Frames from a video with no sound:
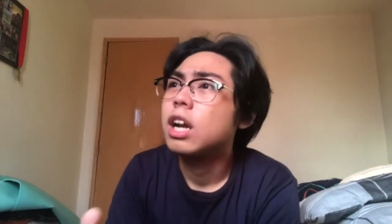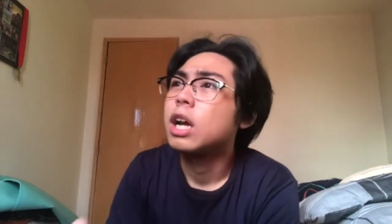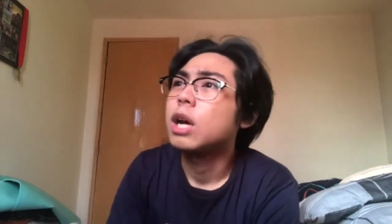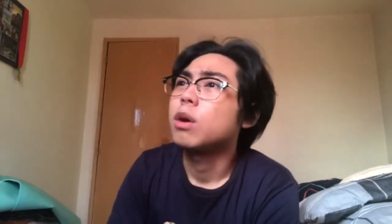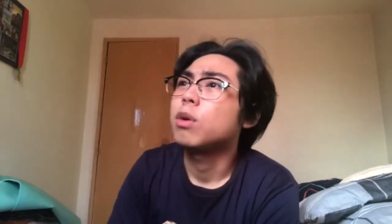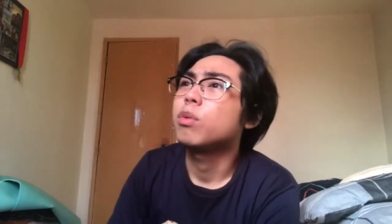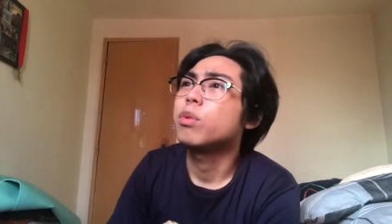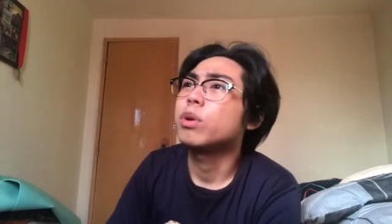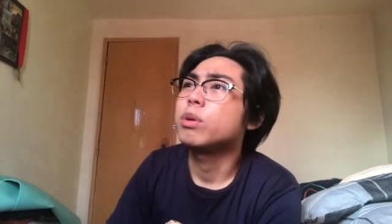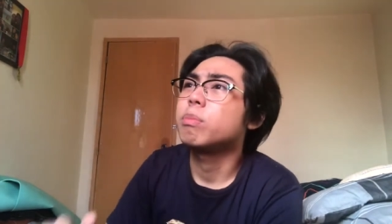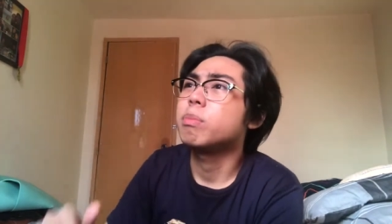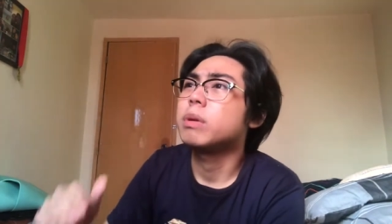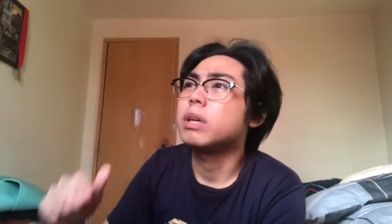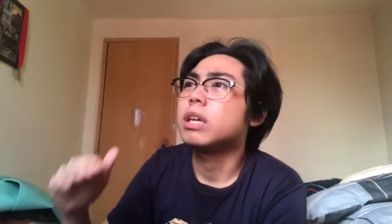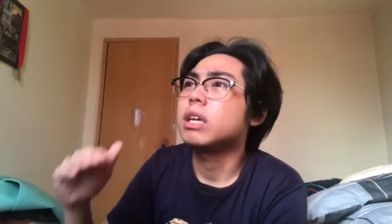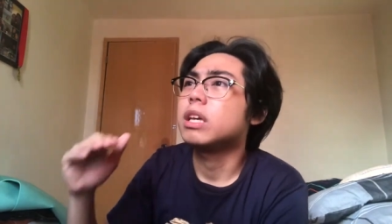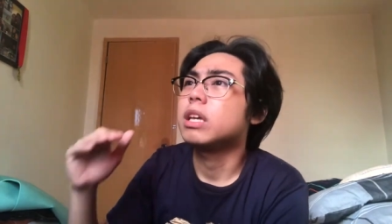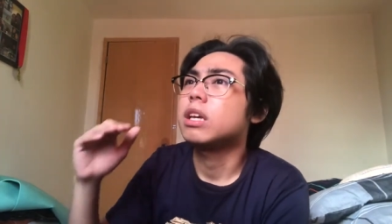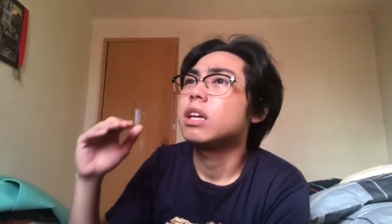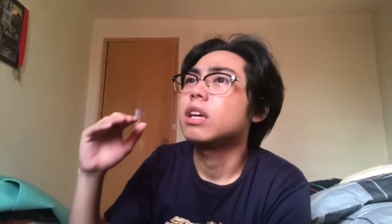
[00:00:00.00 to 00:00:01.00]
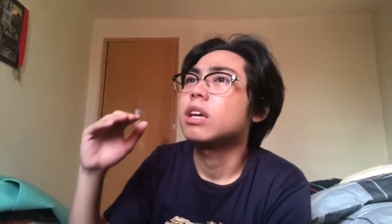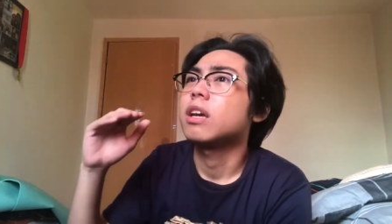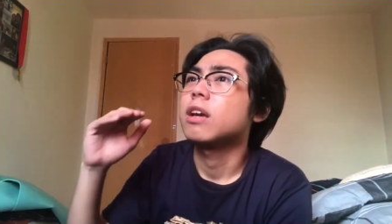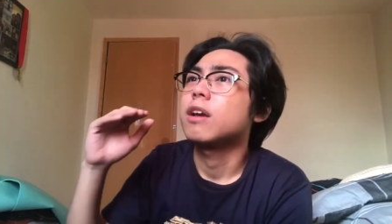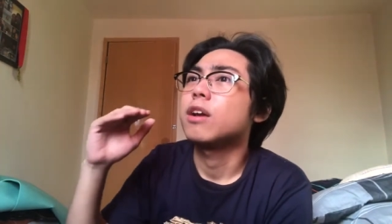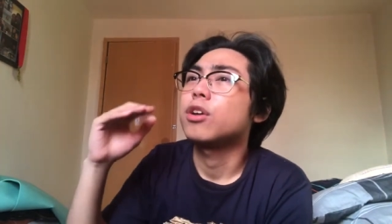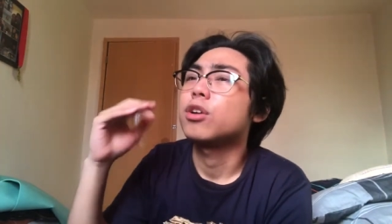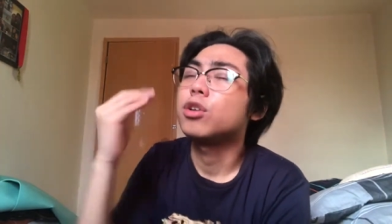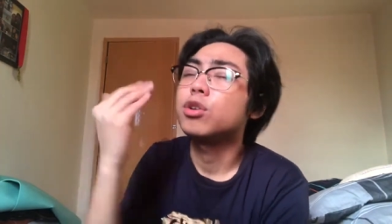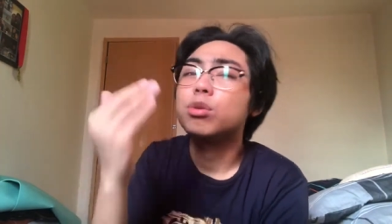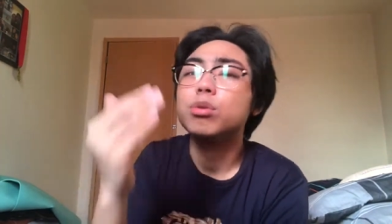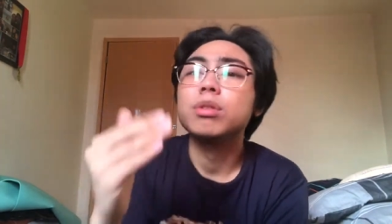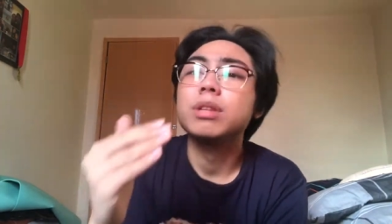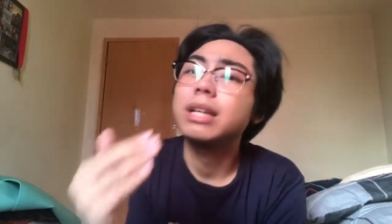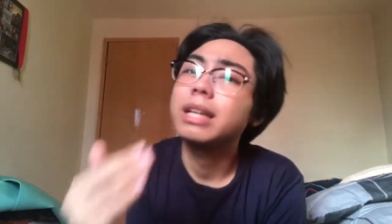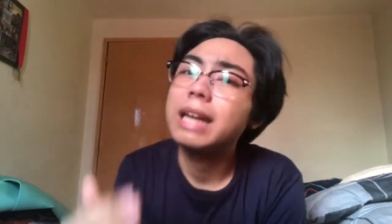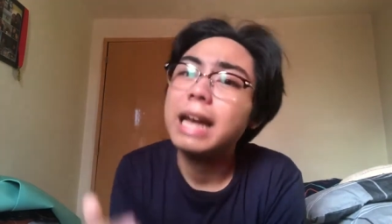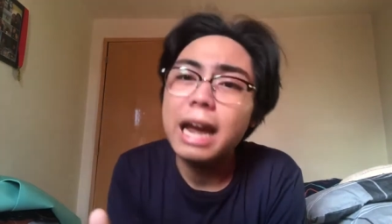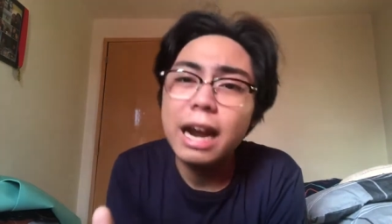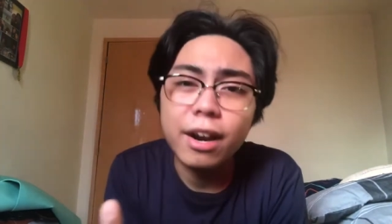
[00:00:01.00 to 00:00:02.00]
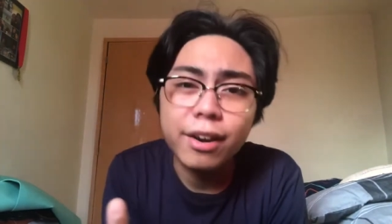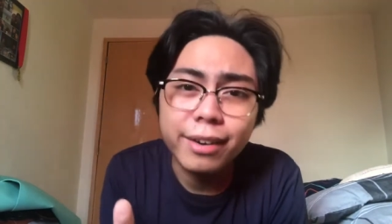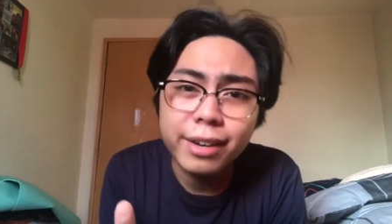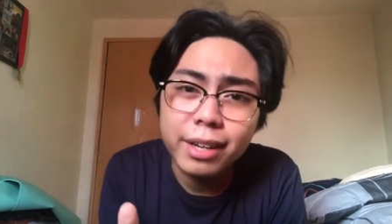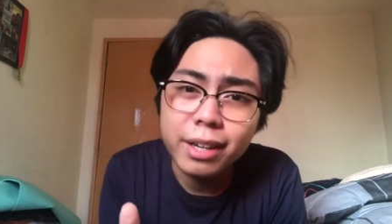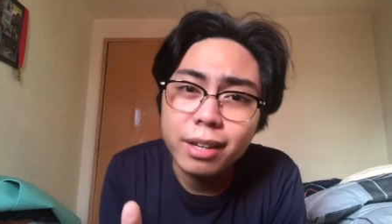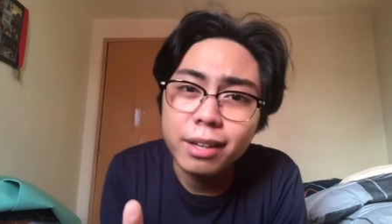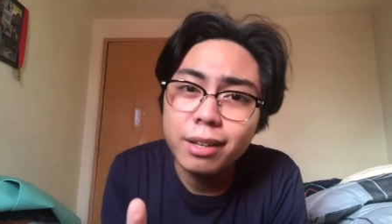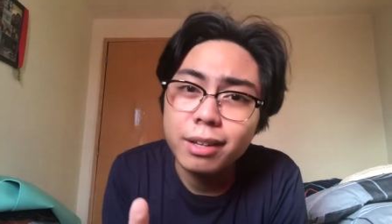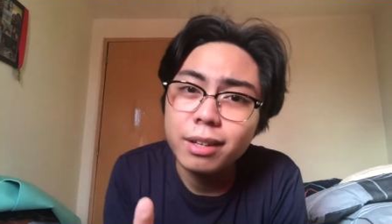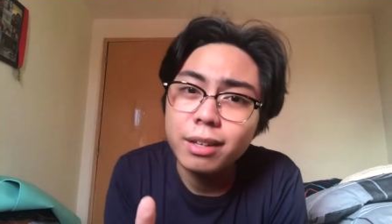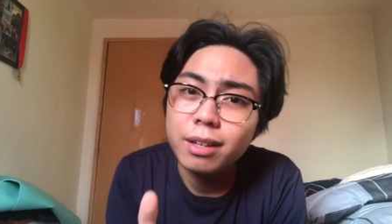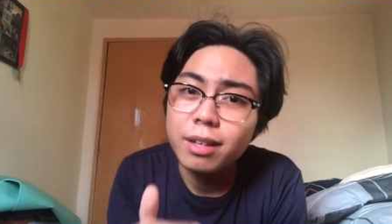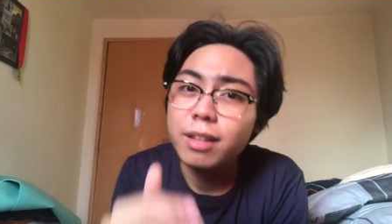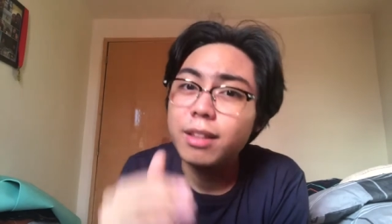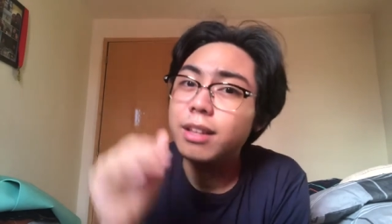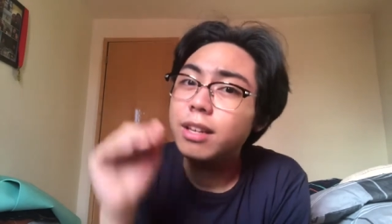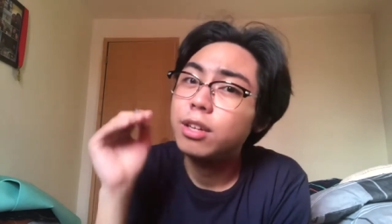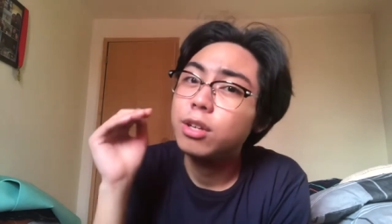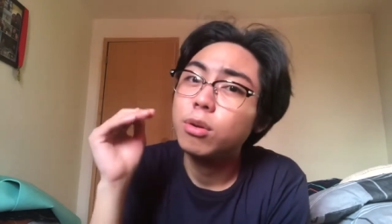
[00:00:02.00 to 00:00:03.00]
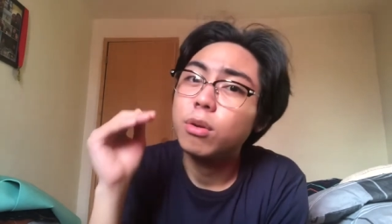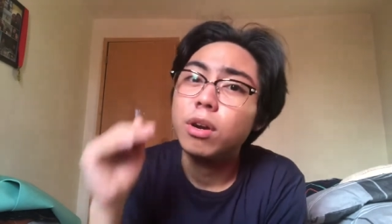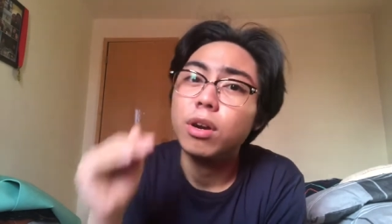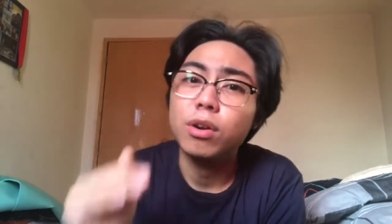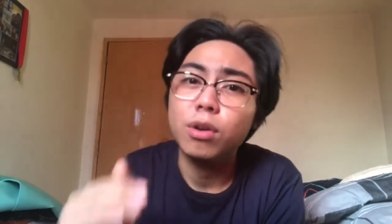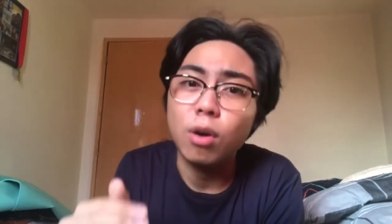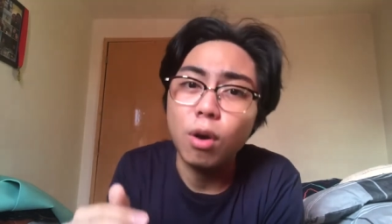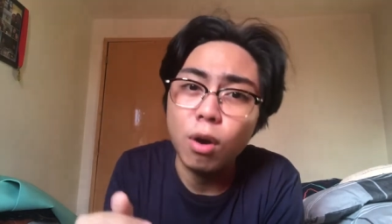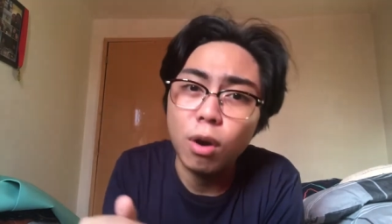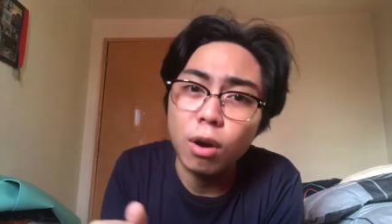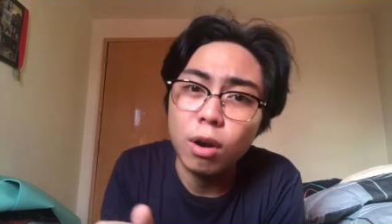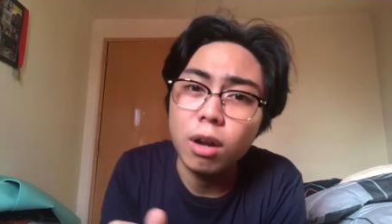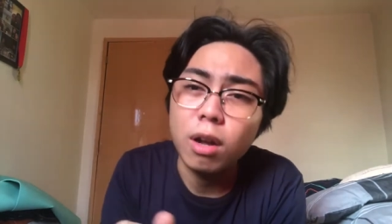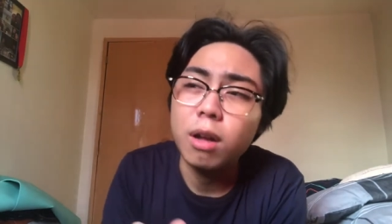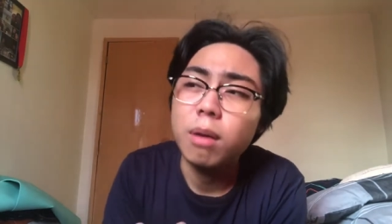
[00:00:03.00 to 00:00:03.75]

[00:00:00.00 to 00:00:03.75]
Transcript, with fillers: would be routinary, then you are wrong.